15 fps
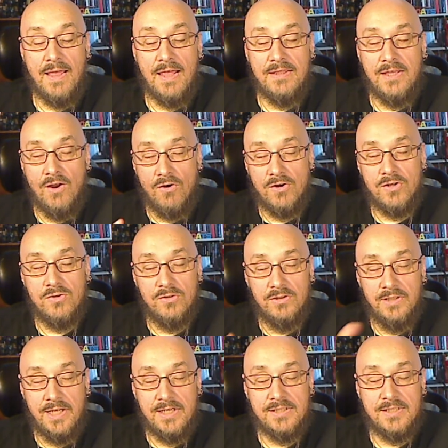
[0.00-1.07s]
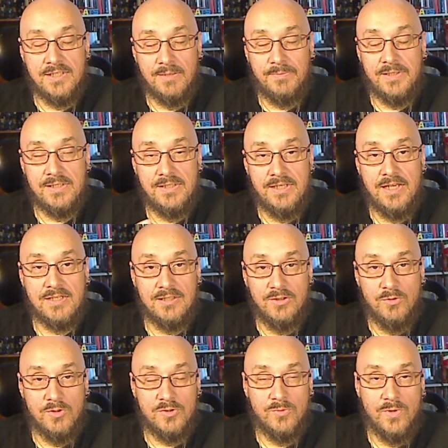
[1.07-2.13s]
and the article links to something C.S.
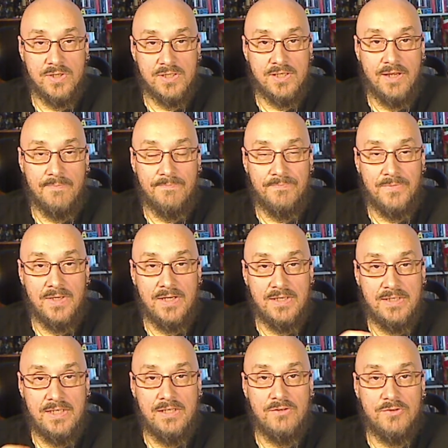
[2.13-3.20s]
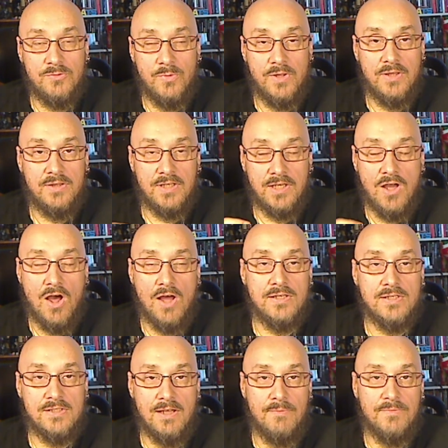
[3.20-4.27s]
Lewis once said, and it deals with the
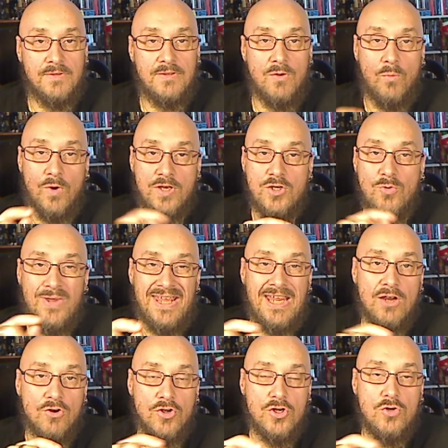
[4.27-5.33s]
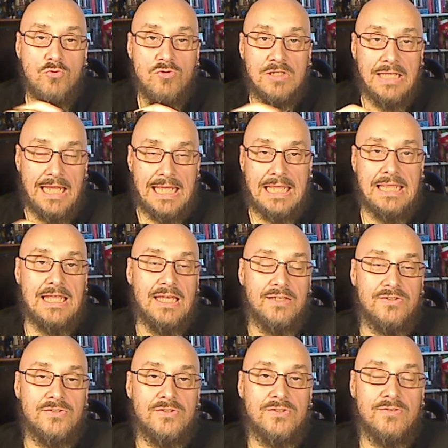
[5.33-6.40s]
concept that when you hear news like
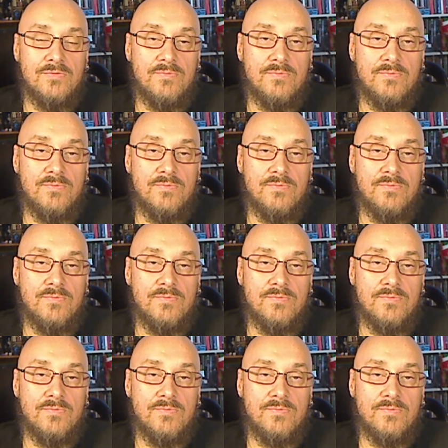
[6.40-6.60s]
this,